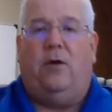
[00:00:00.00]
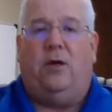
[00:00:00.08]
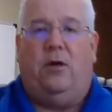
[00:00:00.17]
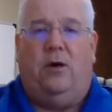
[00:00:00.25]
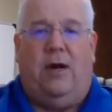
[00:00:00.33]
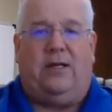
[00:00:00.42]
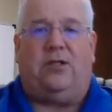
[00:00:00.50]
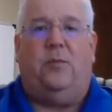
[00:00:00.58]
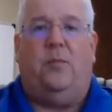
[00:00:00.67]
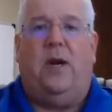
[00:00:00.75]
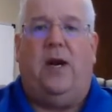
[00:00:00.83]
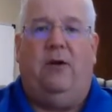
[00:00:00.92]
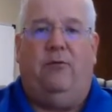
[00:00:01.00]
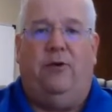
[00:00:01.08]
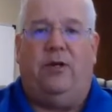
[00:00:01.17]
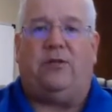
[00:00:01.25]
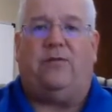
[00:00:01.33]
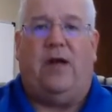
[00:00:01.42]
You're estimating
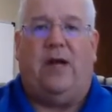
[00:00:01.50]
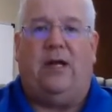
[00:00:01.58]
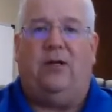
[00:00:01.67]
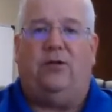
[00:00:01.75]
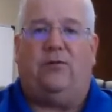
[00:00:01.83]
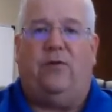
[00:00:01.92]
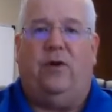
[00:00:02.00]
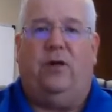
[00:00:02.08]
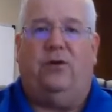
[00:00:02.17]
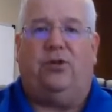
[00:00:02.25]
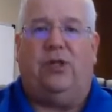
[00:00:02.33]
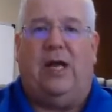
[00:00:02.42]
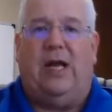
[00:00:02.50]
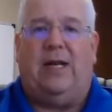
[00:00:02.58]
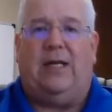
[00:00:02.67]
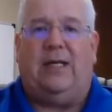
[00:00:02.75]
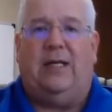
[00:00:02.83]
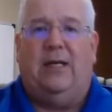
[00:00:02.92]
risk values for your
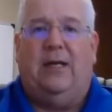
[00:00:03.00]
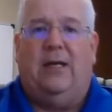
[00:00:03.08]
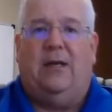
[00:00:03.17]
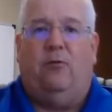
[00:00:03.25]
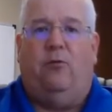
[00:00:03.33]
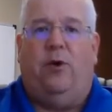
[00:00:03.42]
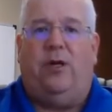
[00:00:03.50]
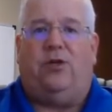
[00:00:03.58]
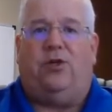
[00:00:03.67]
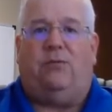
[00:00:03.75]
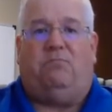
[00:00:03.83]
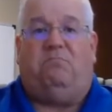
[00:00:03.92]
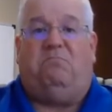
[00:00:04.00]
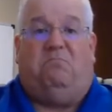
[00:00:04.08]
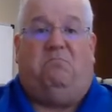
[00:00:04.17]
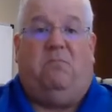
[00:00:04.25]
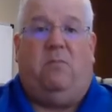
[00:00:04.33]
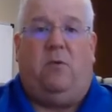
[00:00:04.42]
site, which
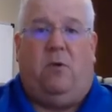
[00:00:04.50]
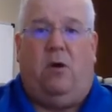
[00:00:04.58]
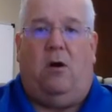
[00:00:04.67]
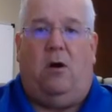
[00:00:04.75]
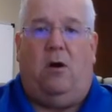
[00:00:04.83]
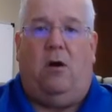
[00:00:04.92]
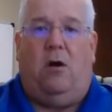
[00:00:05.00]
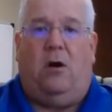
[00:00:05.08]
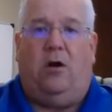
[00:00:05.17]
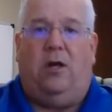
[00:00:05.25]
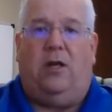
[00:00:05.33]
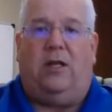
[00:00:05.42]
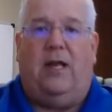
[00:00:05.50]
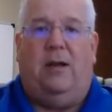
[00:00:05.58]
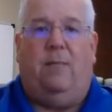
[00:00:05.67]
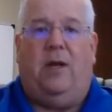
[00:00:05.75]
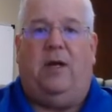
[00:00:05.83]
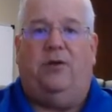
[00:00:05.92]
are a good
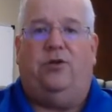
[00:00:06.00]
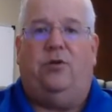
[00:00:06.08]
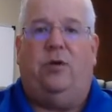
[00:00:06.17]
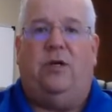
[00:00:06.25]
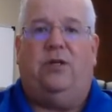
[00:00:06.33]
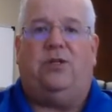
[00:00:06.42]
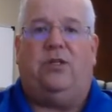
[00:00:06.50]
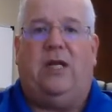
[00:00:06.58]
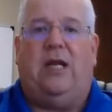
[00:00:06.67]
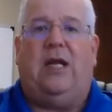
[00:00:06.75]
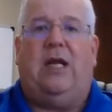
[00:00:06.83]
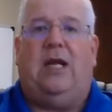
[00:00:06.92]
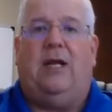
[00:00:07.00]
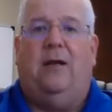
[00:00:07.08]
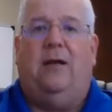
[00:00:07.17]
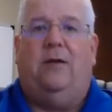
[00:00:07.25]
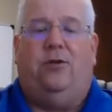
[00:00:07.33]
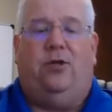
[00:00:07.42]
thing because you can see,
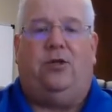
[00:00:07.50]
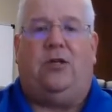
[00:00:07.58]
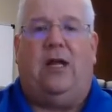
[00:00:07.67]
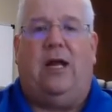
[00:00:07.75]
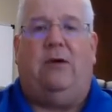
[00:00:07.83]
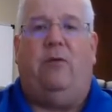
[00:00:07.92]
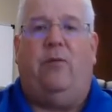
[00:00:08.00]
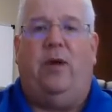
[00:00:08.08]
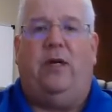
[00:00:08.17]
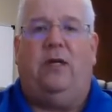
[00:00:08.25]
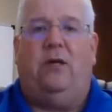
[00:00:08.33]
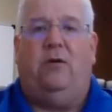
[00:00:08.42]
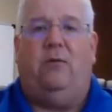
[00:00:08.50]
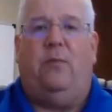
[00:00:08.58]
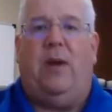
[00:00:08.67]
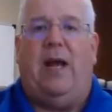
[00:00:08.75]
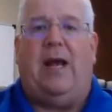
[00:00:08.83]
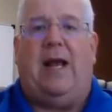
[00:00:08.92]
just like when we do
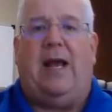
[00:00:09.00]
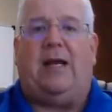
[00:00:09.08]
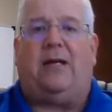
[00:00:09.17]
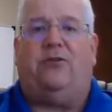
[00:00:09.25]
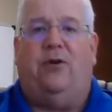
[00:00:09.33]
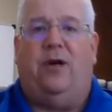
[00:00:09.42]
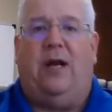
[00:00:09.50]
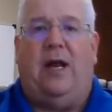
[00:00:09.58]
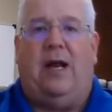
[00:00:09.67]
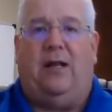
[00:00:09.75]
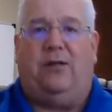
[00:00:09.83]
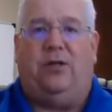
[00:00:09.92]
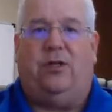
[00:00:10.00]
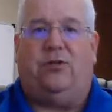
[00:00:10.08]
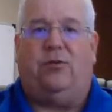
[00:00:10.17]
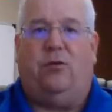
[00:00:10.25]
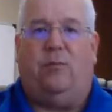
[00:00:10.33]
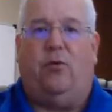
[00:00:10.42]
bad actor
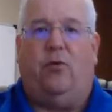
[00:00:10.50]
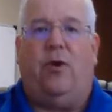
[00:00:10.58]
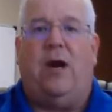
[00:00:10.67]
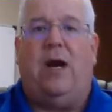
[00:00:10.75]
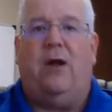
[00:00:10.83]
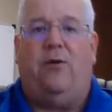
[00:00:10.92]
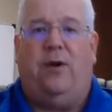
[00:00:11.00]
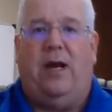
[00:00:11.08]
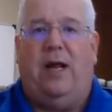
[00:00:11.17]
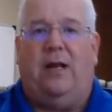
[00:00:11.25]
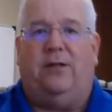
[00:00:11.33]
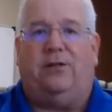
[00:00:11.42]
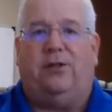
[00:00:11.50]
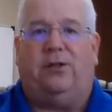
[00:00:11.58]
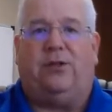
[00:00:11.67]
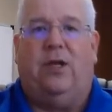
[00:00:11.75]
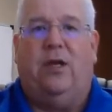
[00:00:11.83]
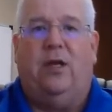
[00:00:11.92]
analysis or Pareto
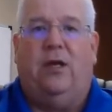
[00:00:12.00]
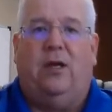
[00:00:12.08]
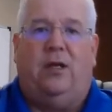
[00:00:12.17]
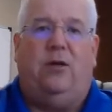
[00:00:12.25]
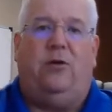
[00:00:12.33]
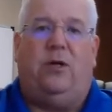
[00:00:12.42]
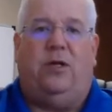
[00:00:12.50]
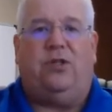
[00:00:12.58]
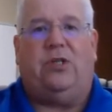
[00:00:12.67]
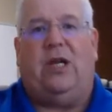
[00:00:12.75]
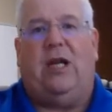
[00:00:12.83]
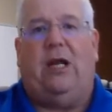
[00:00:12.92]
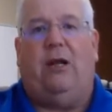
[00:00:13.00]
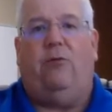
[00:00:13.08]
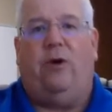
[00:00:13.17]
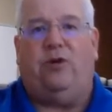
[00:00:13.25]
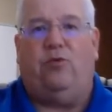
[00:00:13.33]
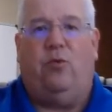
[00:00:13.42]
analysis, you can see
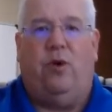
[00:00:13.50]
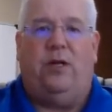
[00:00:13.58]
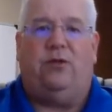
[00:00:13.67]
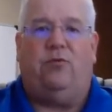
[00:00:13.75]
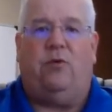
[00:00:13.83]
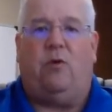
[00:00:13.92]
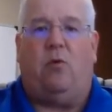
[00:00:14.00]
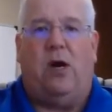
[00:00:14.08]
which ones should